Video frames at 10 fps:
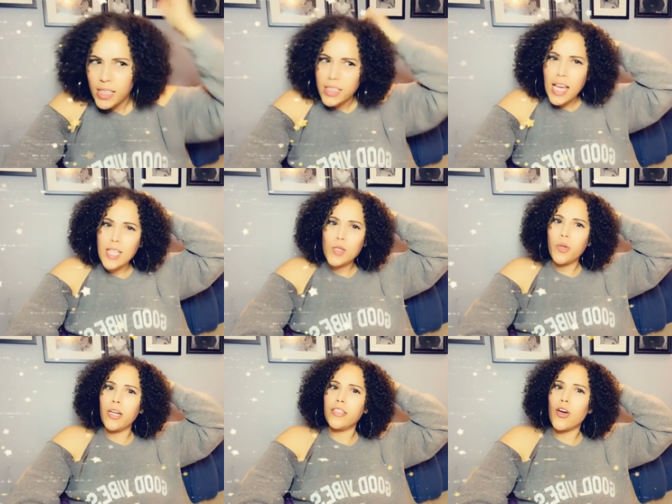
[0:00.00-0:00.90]
That's
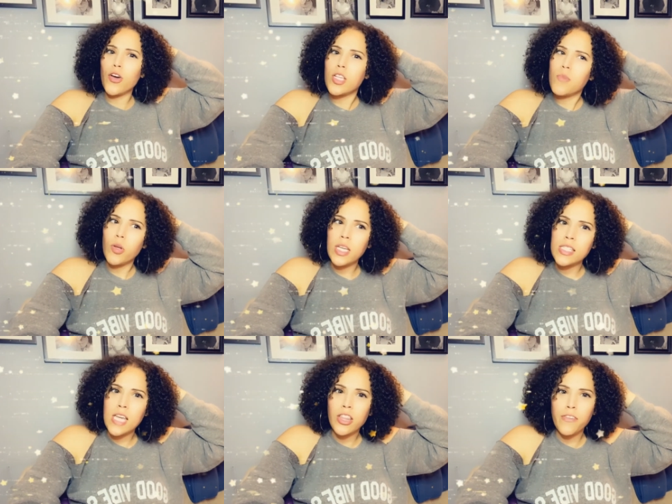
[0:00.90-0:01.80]
weird though, because Monique
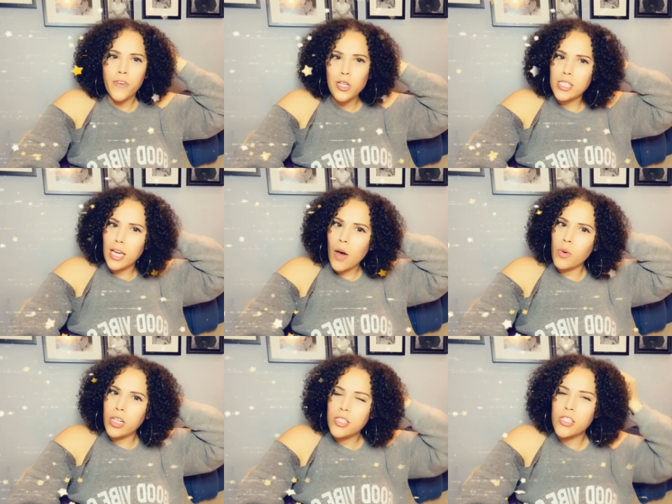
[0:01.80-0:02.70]
said the first thing I
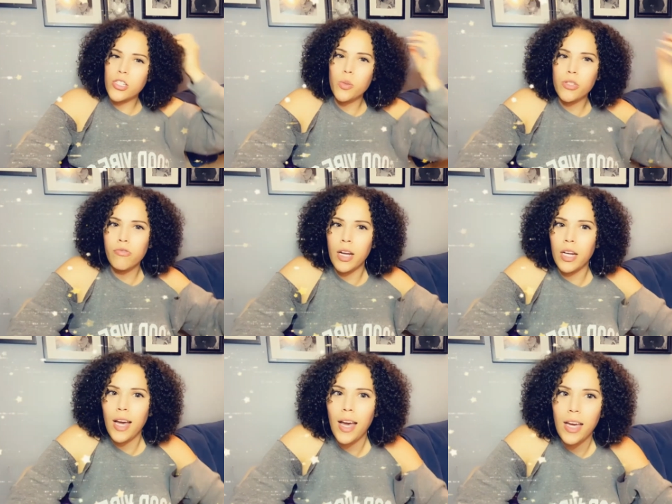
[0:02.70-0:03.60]
wanted to do was run
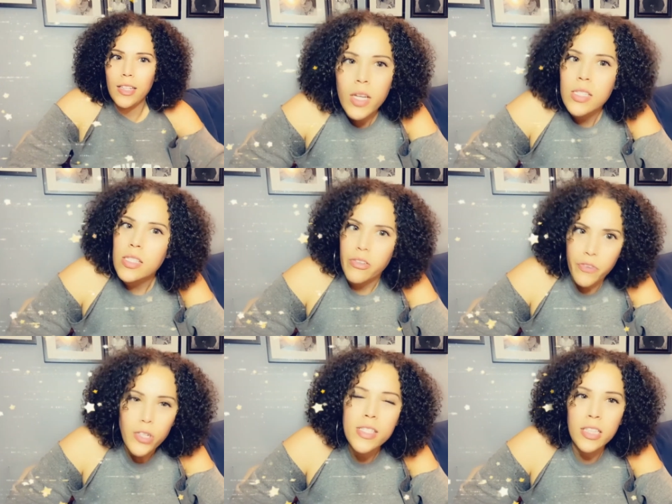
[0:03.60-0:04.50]
and hide. The
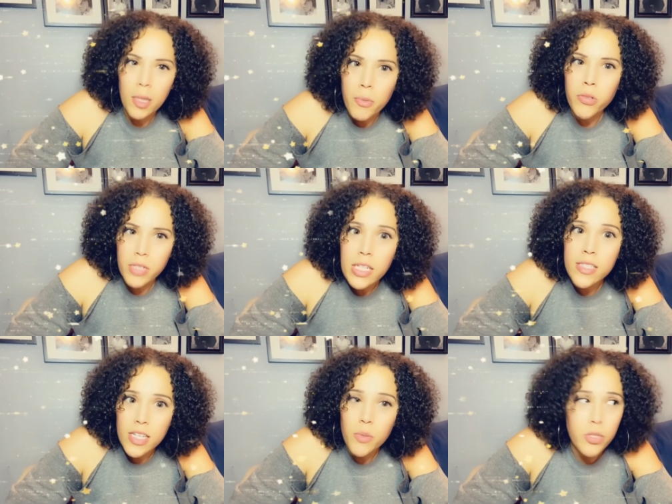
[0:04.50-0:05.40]
first thing that Monique
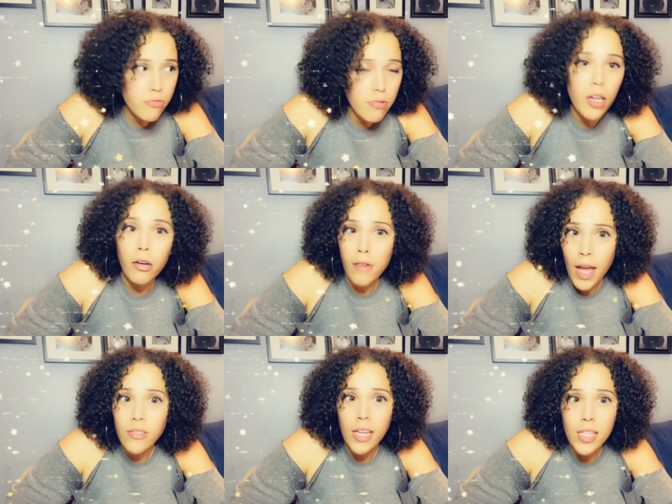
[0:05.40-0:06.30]
did was run
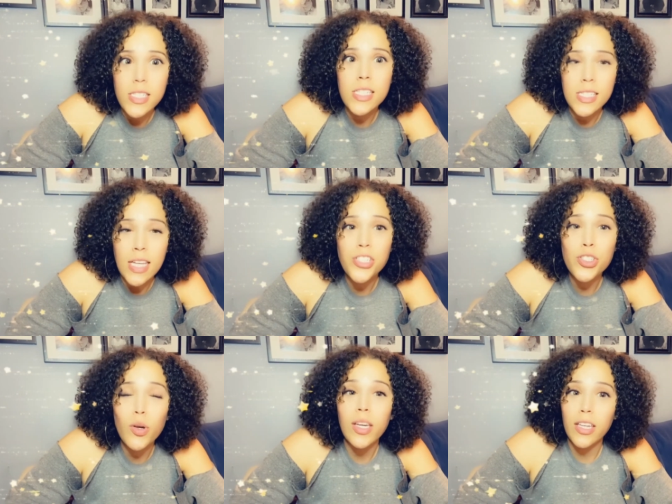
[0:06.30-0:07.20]
around that to say she's
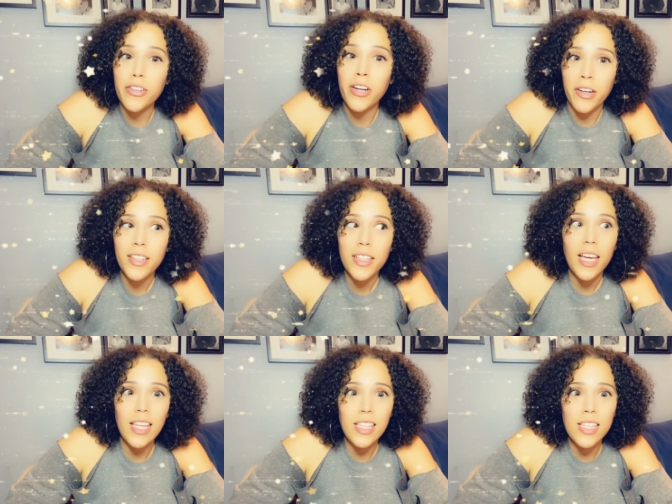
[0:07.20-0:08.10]
gonna kill her.
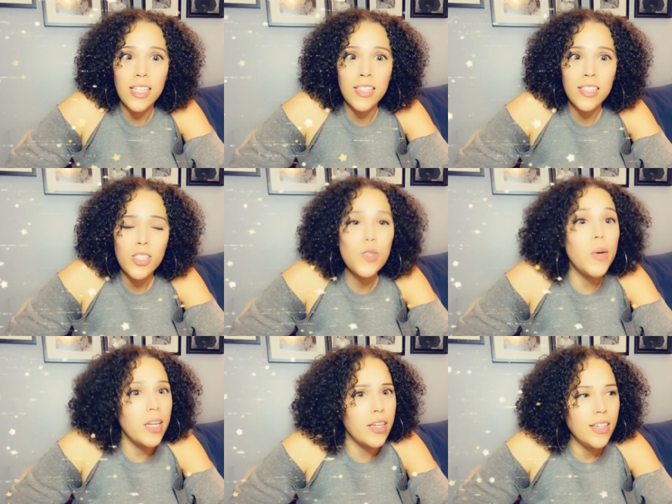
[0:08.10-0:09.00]
And then
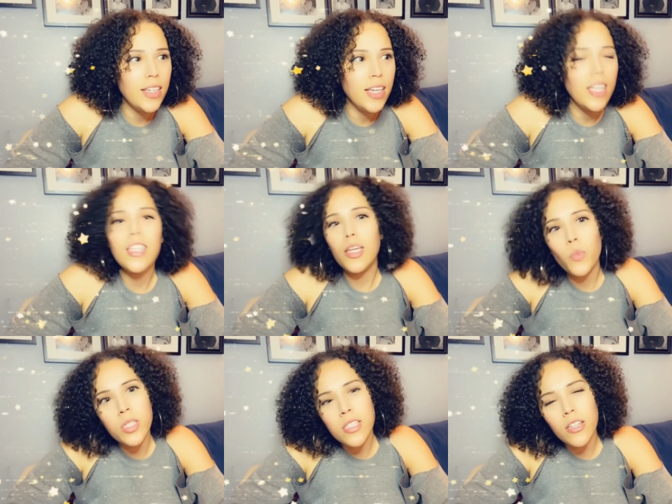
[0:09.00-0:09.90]
tweeted. And then
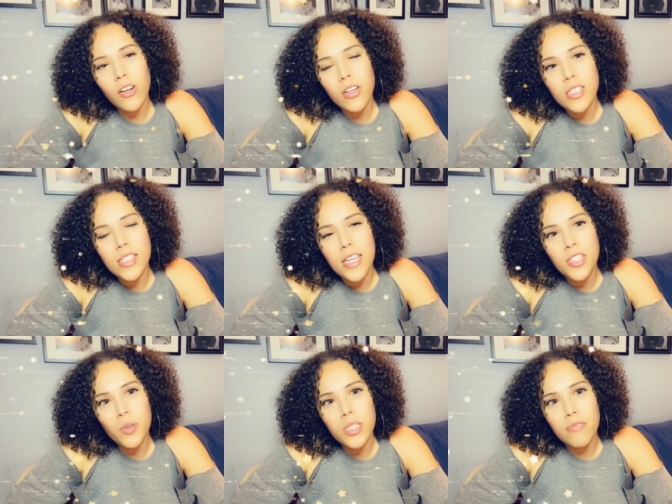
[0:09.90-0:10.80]
went to the girls and said
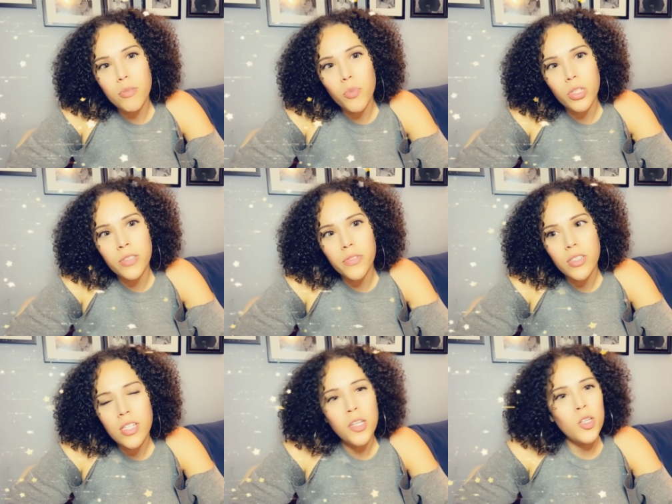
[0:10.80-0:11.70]
she wasn't remorseful.